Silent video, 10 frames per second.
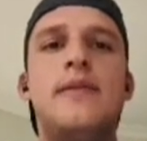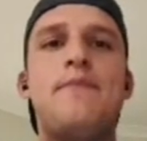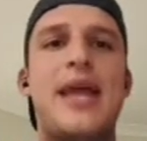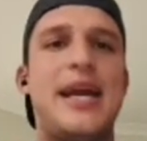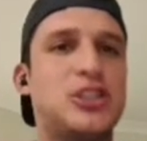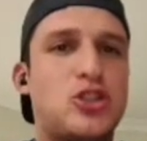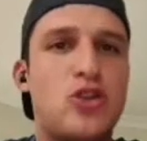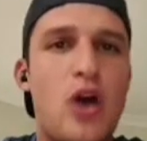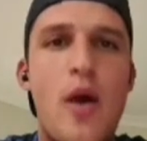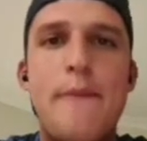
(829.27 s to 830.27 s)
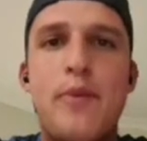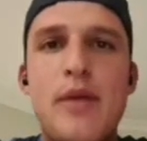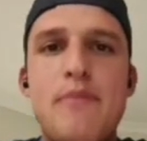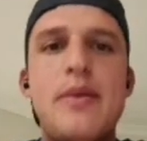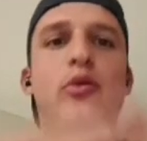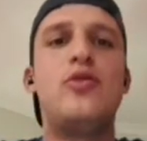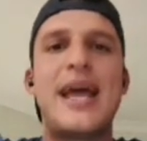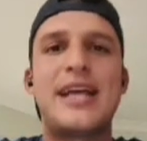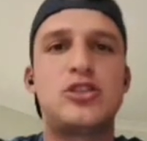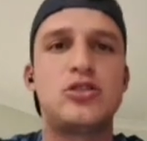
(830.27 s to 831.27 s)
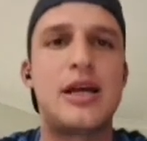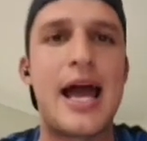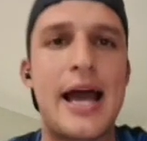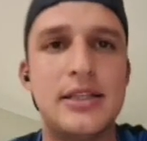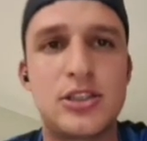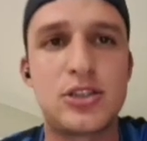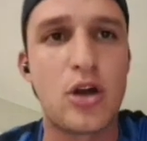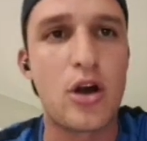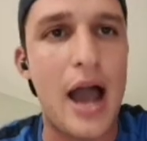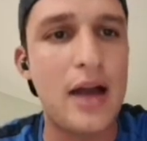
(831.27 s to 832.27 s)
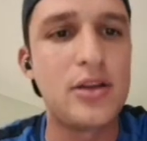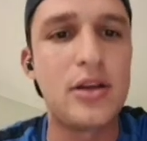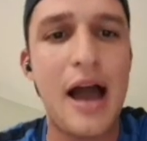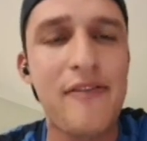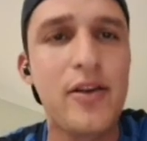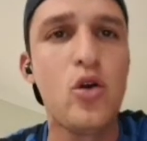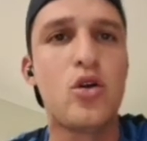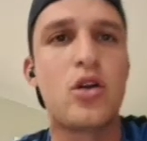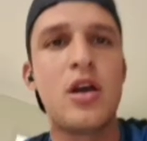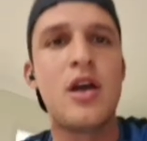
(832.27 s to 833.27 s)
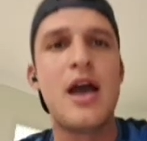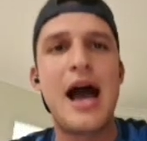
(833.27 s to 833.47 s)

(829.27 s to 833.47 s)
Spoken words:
a straw away putting people next to the line. So have a look.